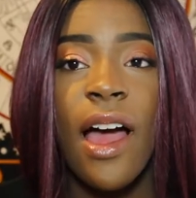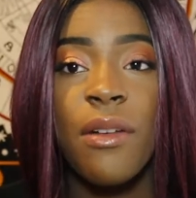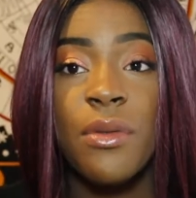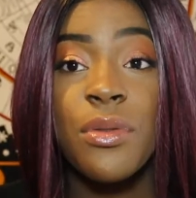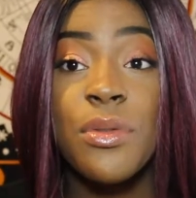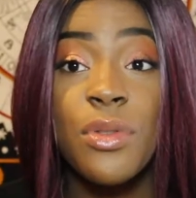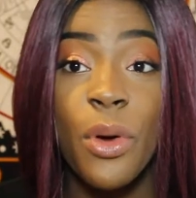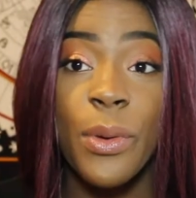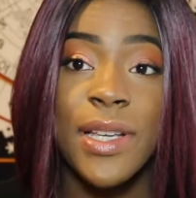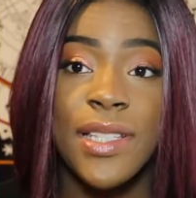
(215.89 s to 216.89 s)
I was
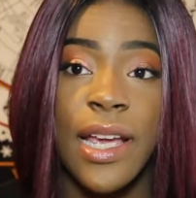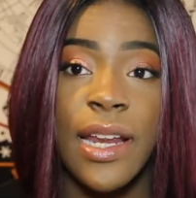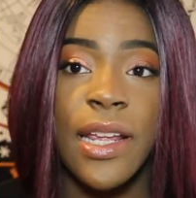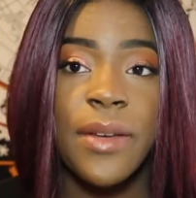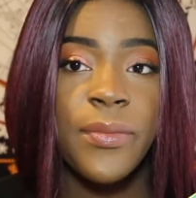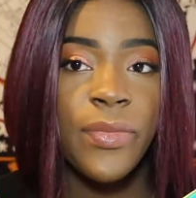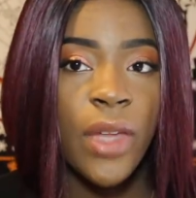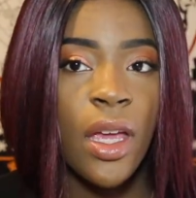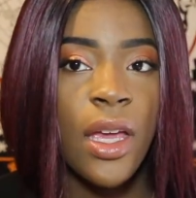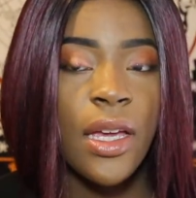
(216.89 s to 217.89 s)
so excited
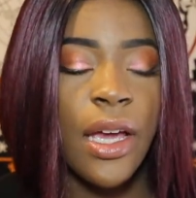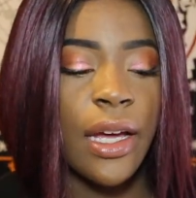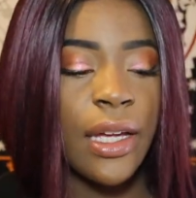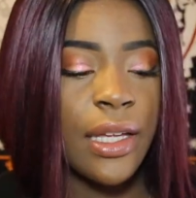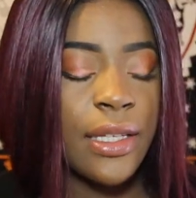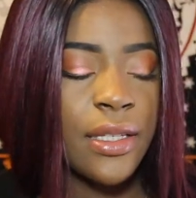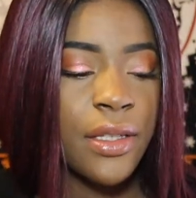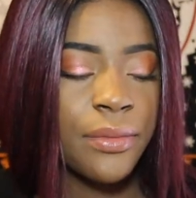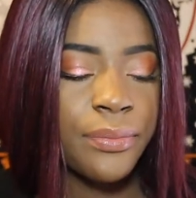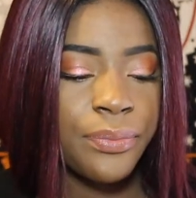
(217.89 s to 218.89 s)
because